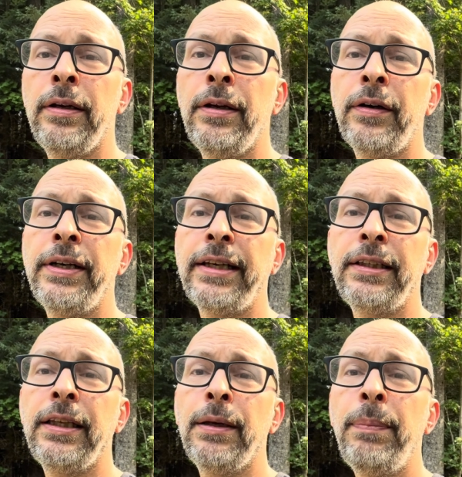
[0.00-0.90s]
Now,
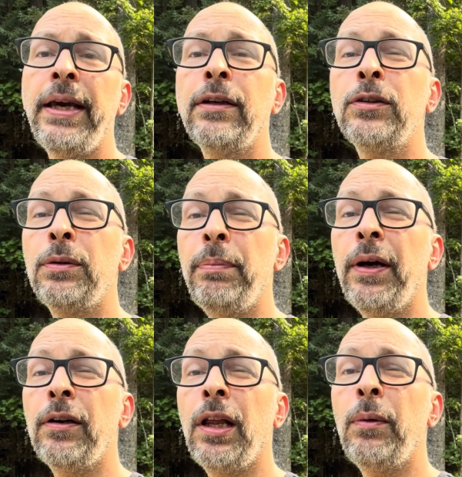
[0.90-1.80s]
connecting the panels in
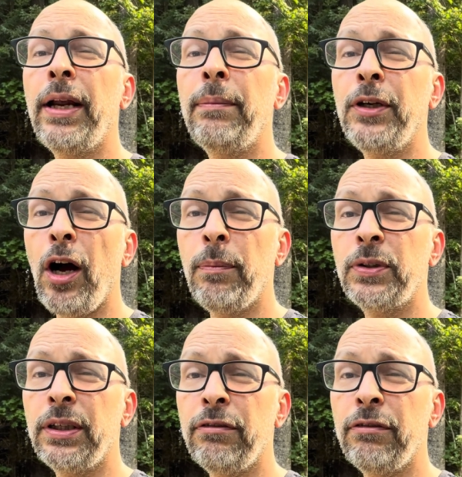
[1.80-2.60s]
parallel would have the opposite